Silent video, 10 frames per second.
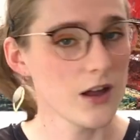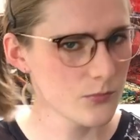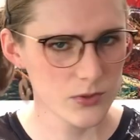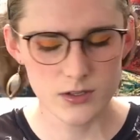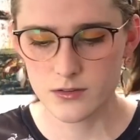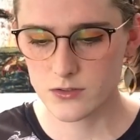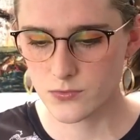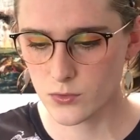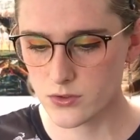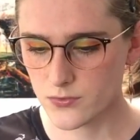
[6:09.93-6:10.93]
I've been in this
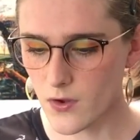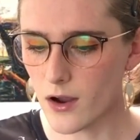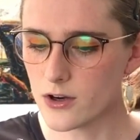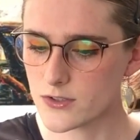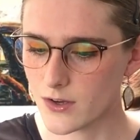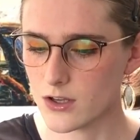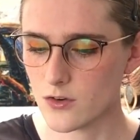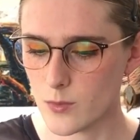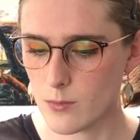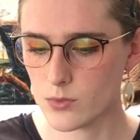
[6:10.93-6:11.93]
for as far as I can
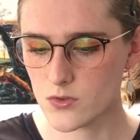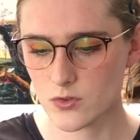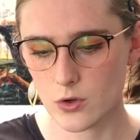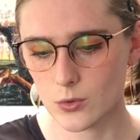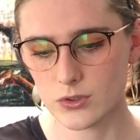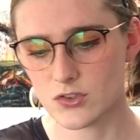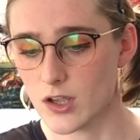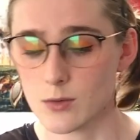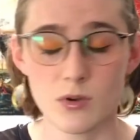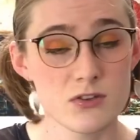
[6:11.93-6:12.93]
remember, so it's
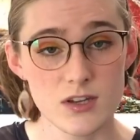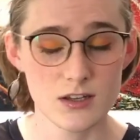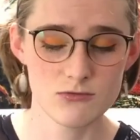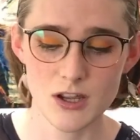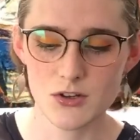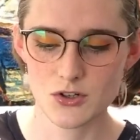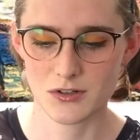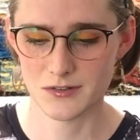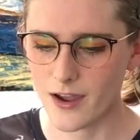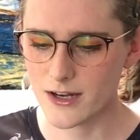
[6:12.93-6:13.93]
like my second
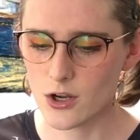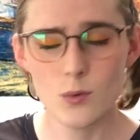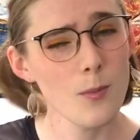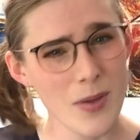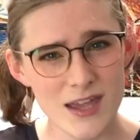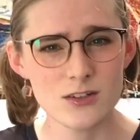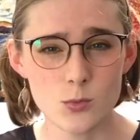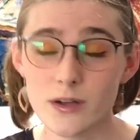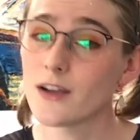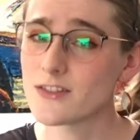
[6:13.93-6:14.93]
nature. I know a pet
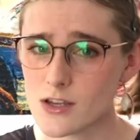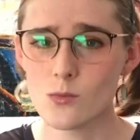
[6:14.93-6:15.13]
when I see